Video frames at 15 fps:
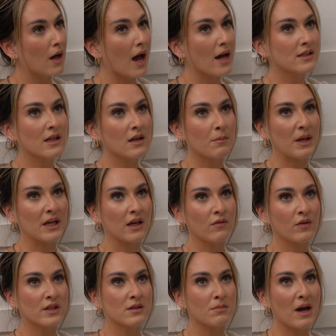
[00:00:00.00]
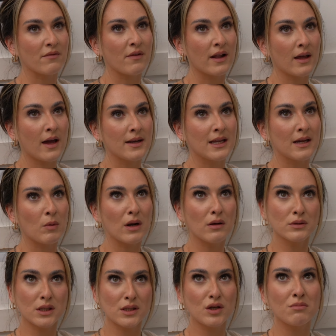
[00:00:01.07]
I sent a pic of it to my fella and he went,
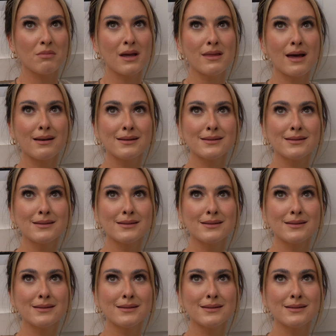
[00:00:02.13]
oh, did you make that